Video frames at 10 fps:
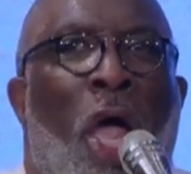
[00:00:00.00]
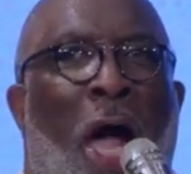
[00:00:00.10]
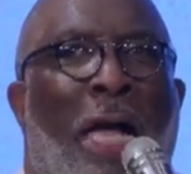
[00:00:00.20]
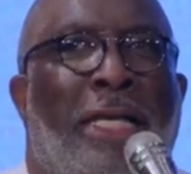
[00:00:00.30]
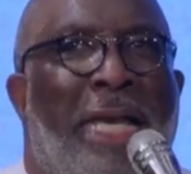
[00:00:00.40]

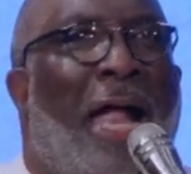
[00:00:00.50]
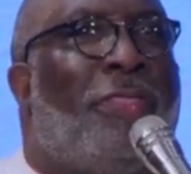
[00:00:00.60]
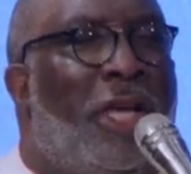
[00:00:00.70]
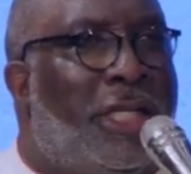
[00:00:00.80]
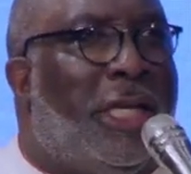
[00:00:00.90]
are
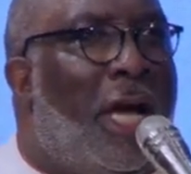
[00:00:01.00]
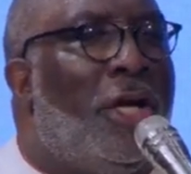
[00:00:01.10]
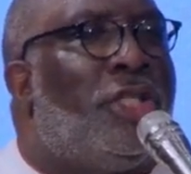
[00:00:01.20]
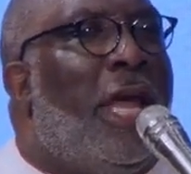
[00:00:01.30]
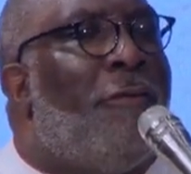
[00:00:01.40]
not the
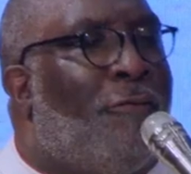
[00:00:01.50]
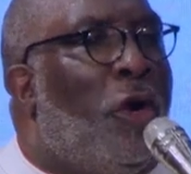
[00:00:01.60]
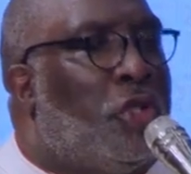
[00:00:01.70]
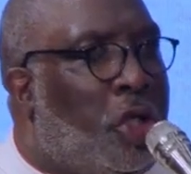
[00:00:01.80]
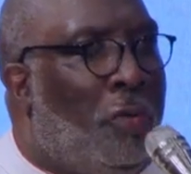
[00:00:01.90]
tongues in
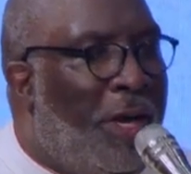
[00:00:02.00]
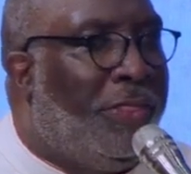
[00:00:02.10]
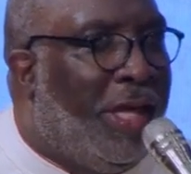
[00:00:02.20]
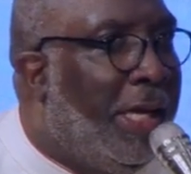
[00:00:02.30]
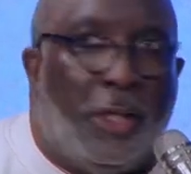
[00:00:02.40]
1
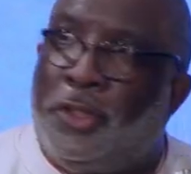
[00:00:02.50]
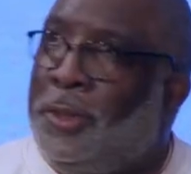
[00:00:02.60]
Corinthians.